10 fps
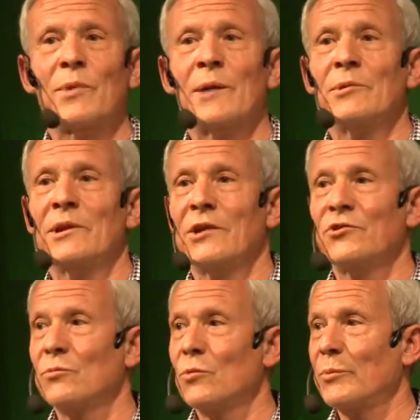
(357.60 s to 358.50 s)

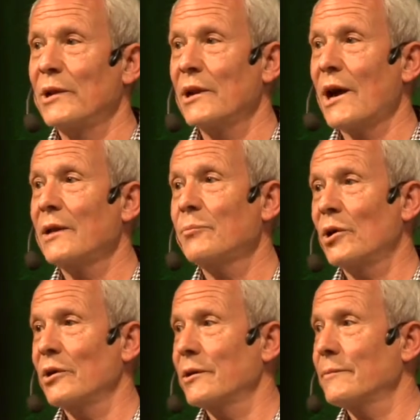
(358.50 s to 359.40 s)
population will be 9
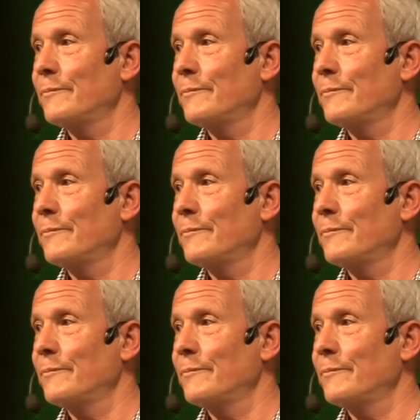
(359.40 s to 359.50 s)
billion.